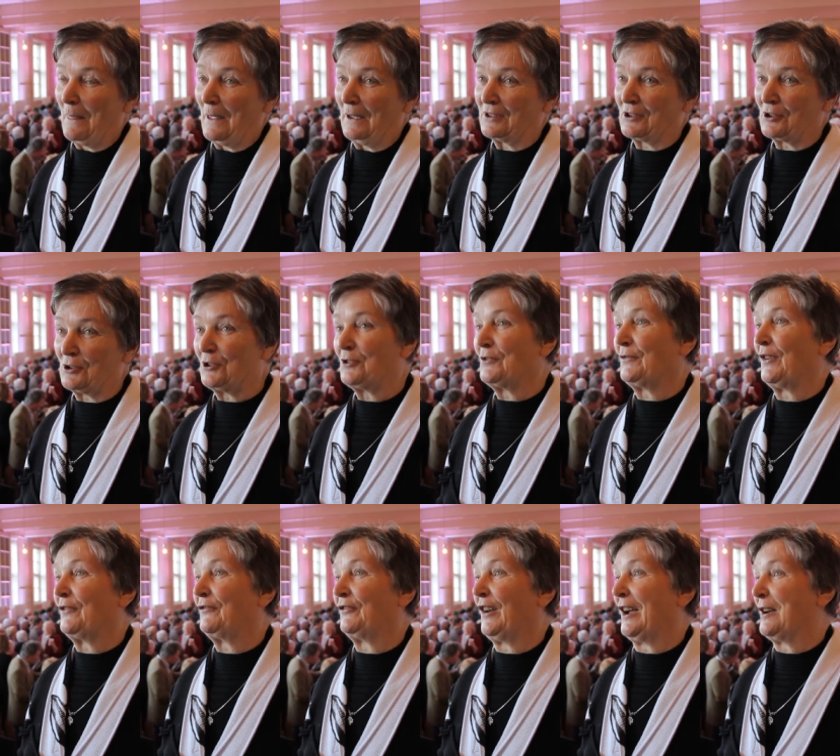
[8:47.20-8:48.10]
sort of a
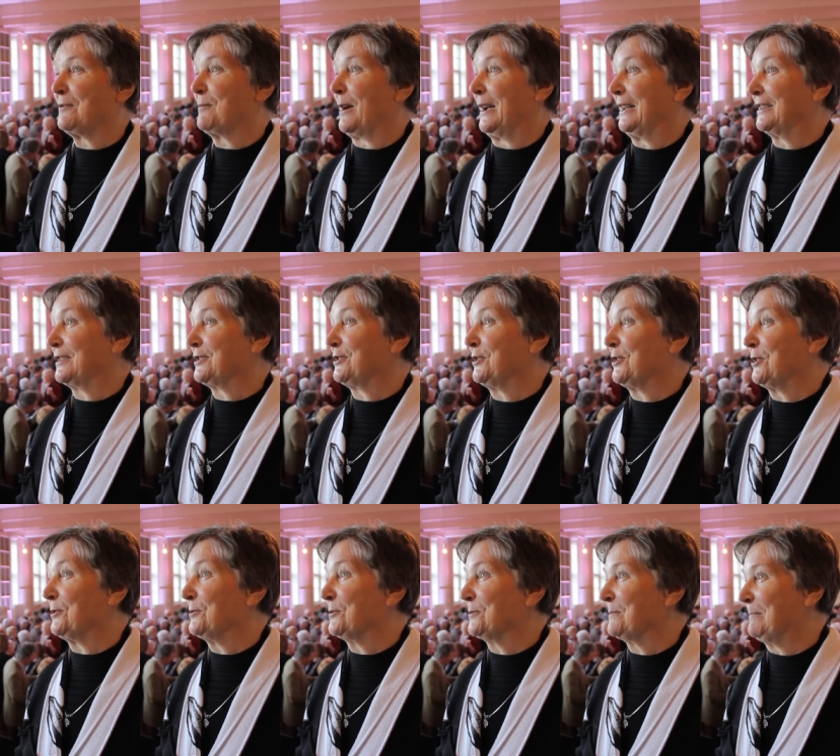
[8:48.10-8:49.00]
farewell to the
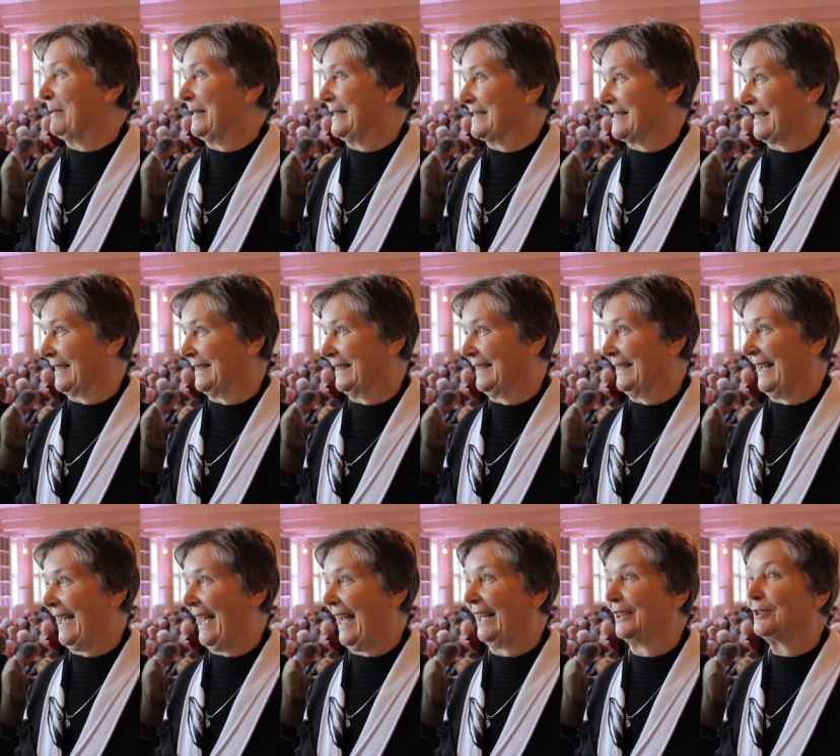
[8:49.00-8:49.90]
old building,
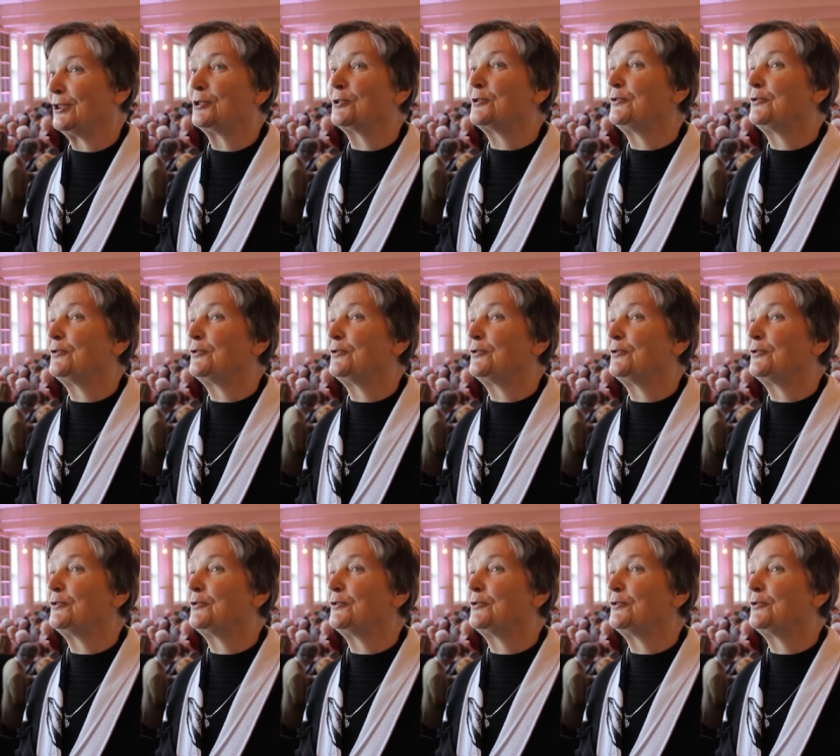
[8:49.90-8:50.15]
and look